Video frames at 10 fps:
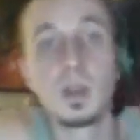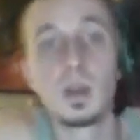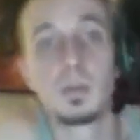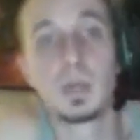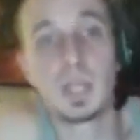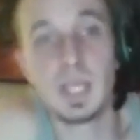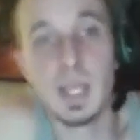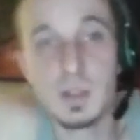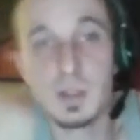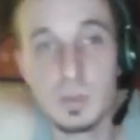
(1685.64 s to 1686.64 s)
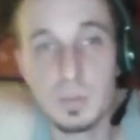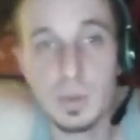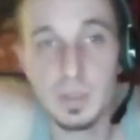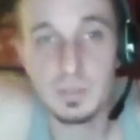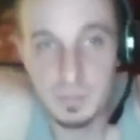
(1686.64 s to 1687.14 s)
But the absolute
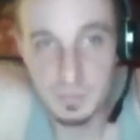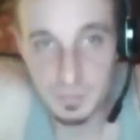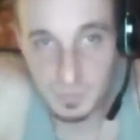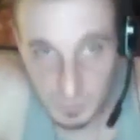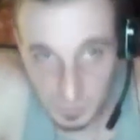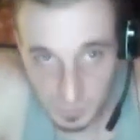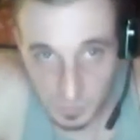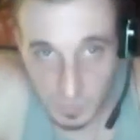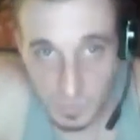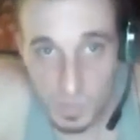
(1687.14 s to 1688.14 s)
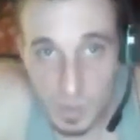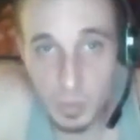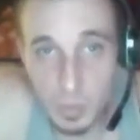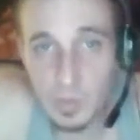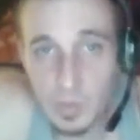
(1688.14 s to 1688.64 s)
point
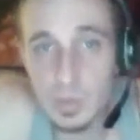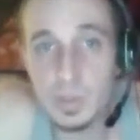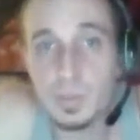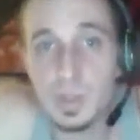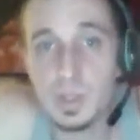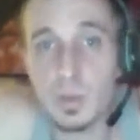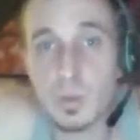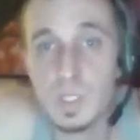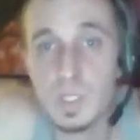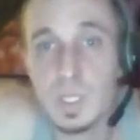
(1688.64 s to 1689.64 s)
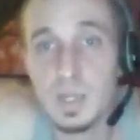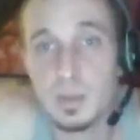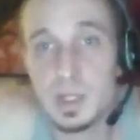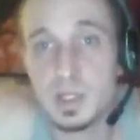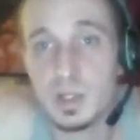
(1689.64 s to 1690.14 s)
of view shows merely one side of the
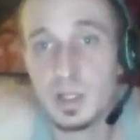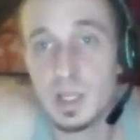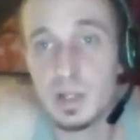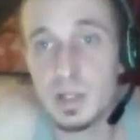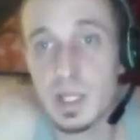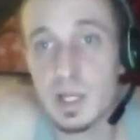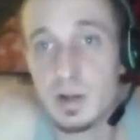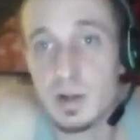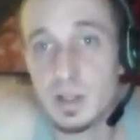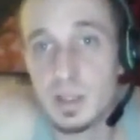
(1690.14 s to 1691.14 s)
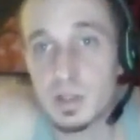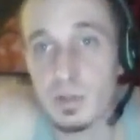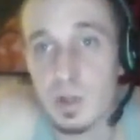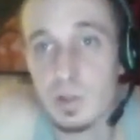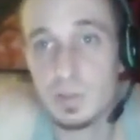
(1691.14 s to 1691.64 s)
picture, and the other side is a
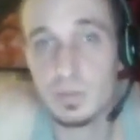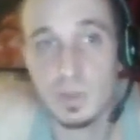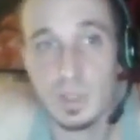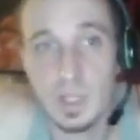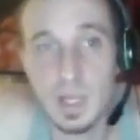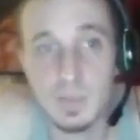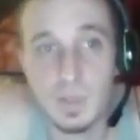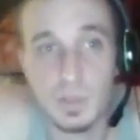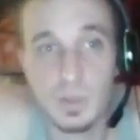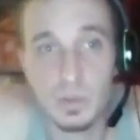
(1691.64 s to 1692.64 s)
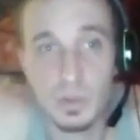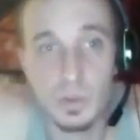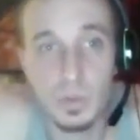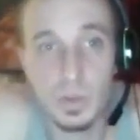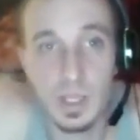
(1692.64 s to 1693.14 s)
relative one. Absolute
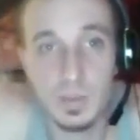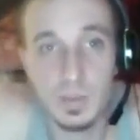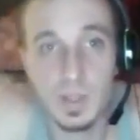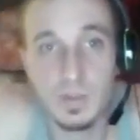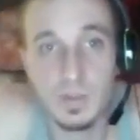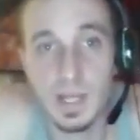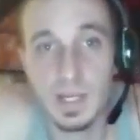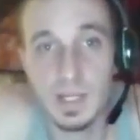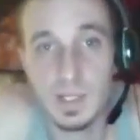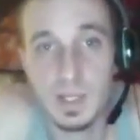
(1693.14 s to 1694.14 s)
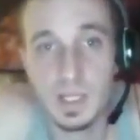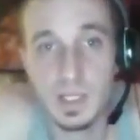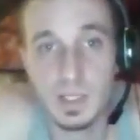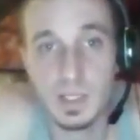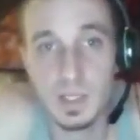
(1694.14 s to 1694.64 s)
truth has been defined as
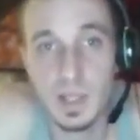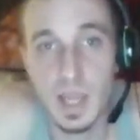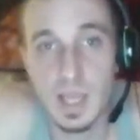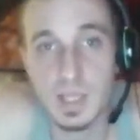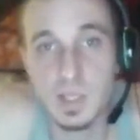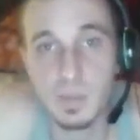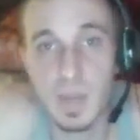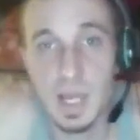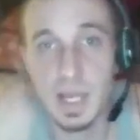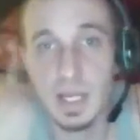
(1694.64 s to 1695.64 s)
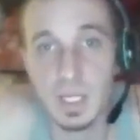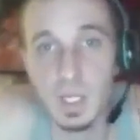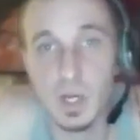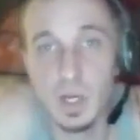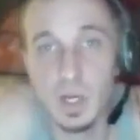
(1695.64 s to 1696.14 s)
things as the mind
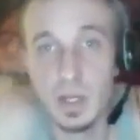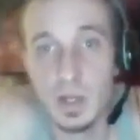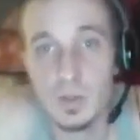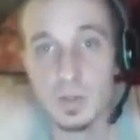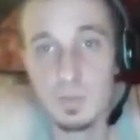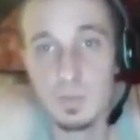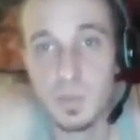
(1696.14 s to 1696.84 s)
God knows them,